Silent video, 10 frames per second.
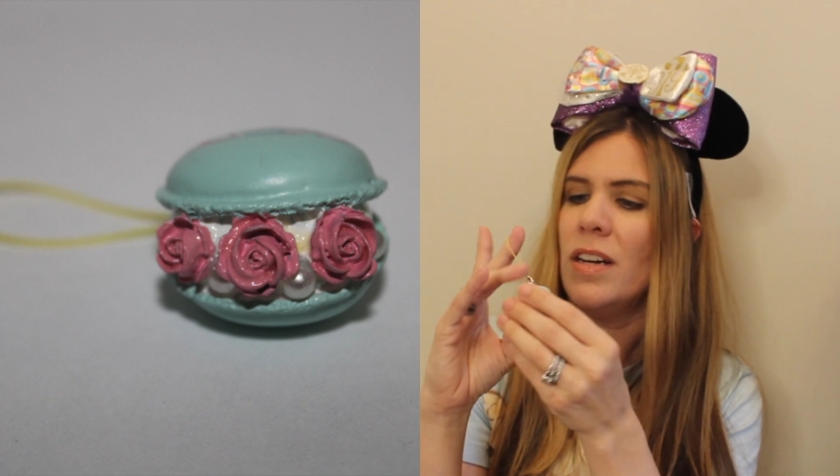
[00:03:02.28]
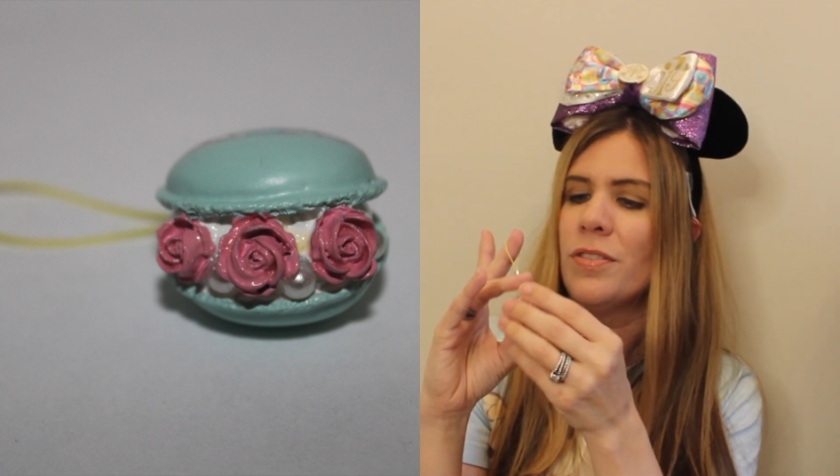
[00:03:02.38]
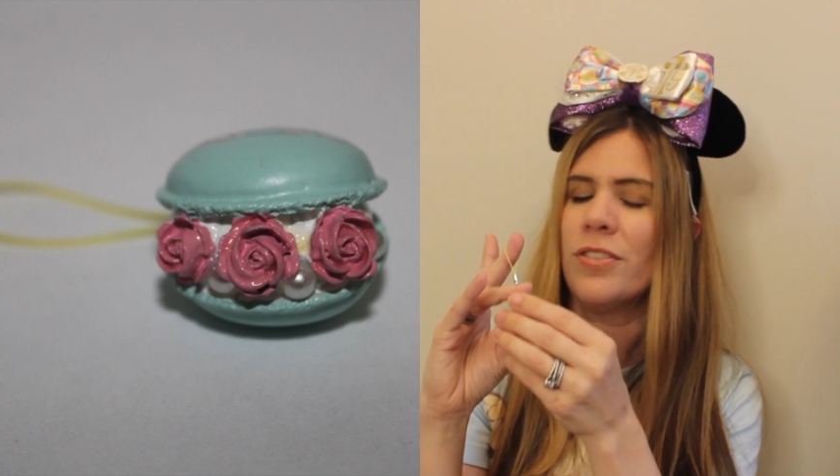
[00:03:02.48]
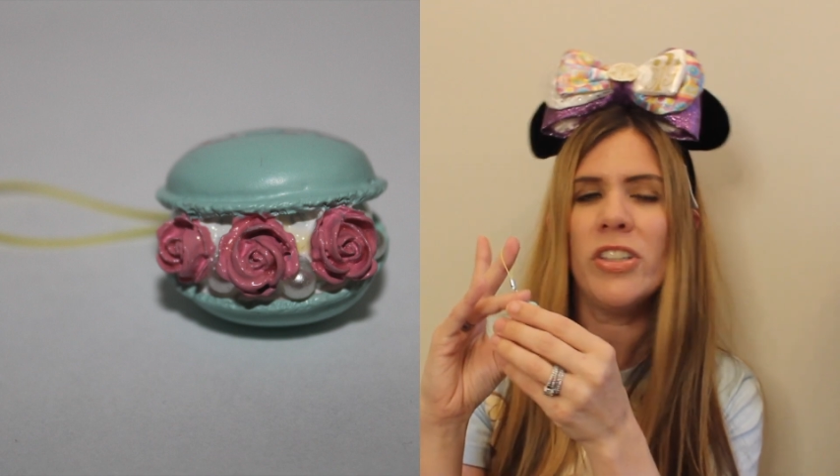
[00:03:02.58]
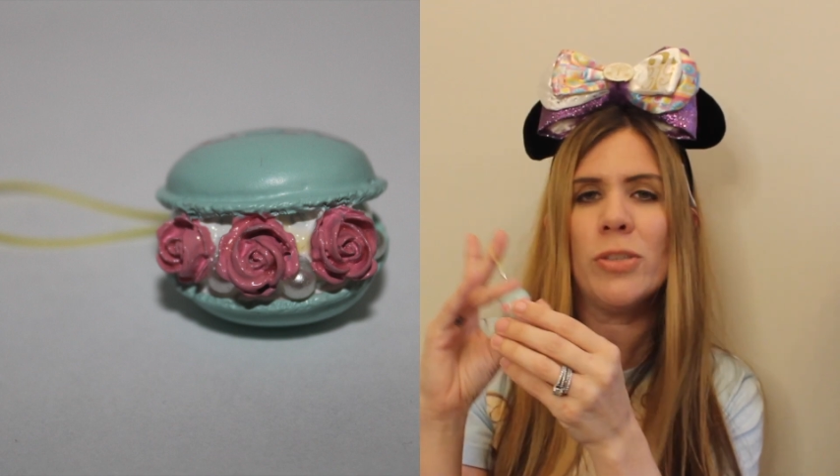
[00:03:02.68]

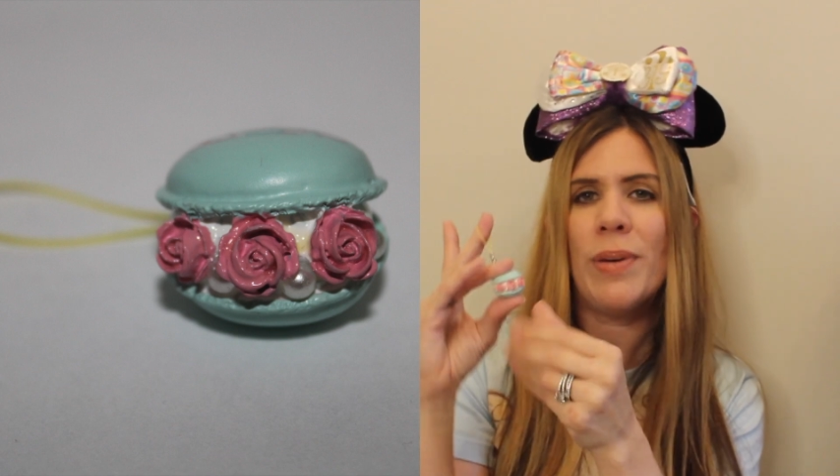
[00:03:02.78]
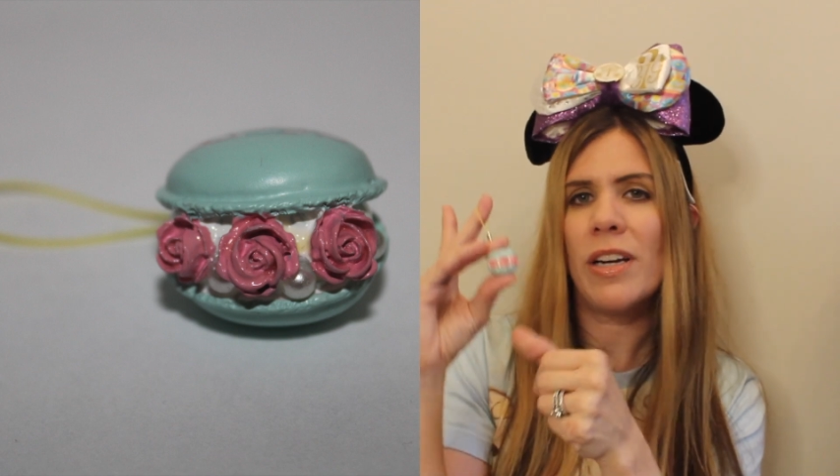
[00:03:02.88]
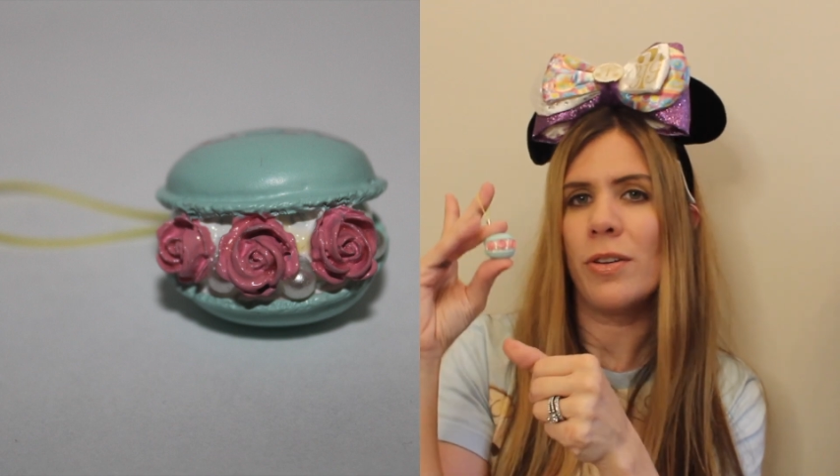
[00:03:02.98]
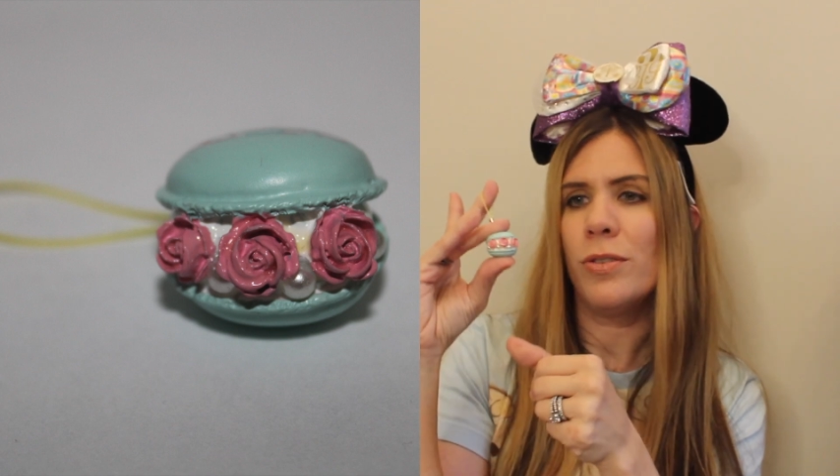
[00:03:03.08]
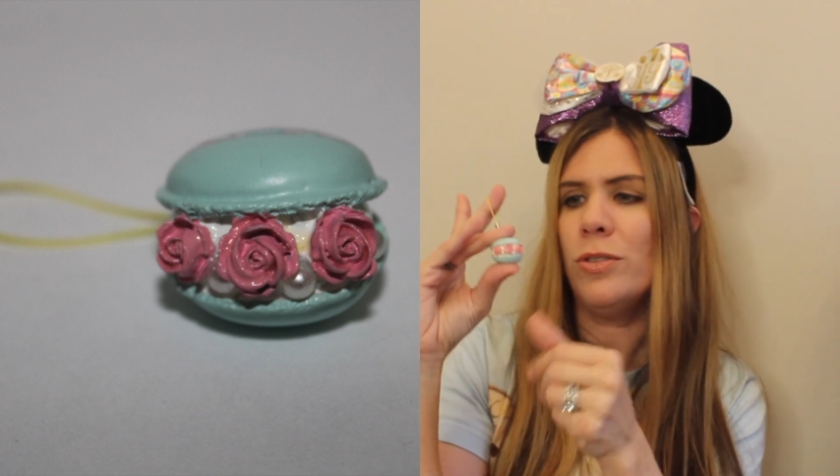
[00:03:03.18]
French
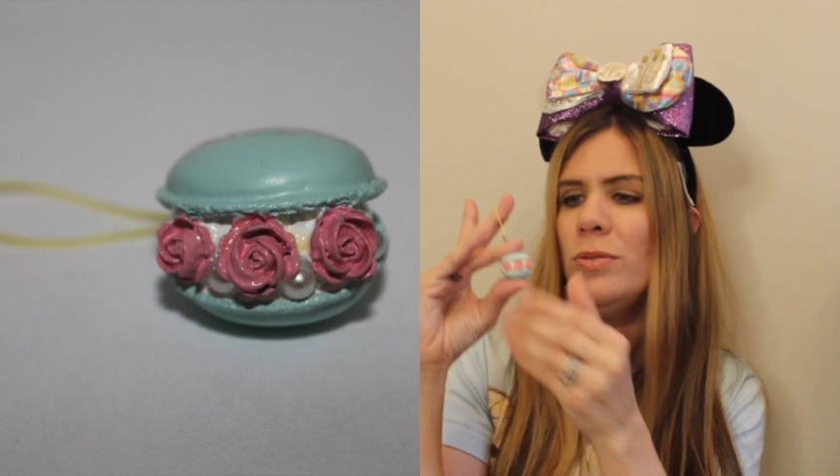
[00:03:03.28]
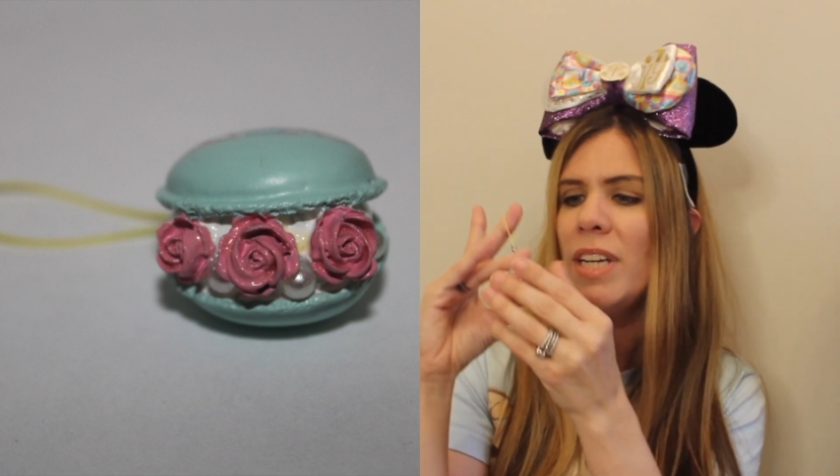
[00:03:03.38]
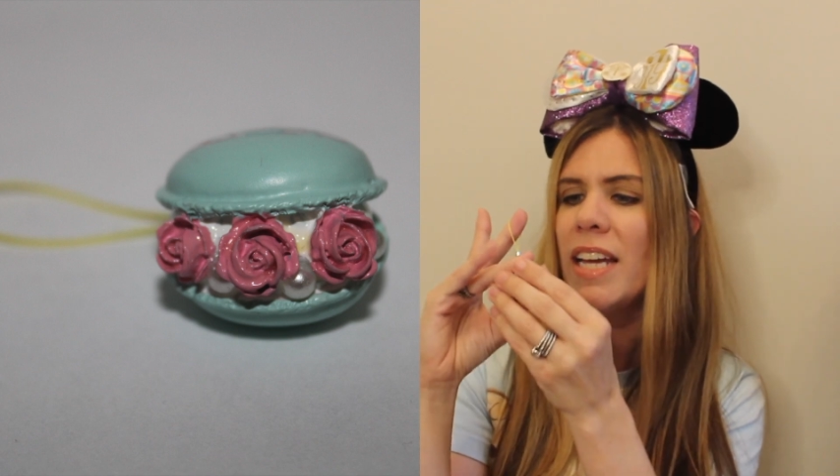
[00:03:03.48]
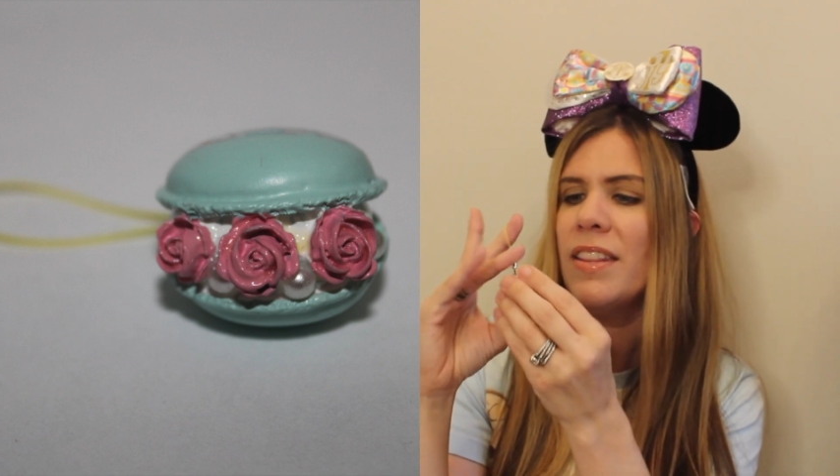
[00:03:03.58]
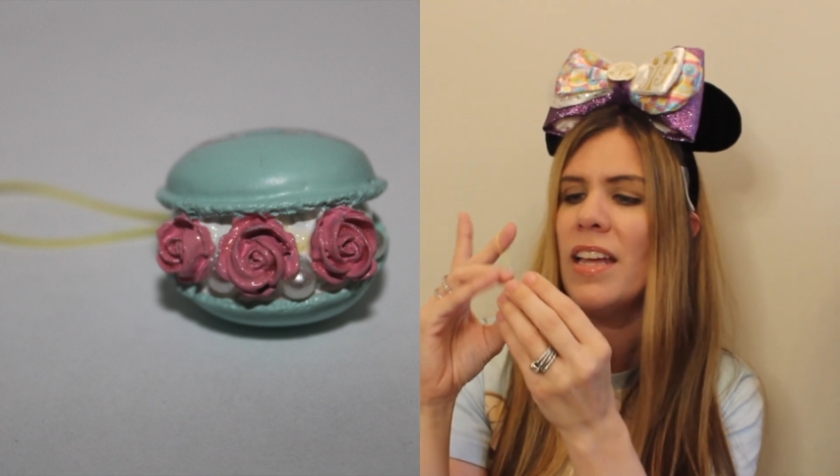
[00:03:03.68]
macaroon. And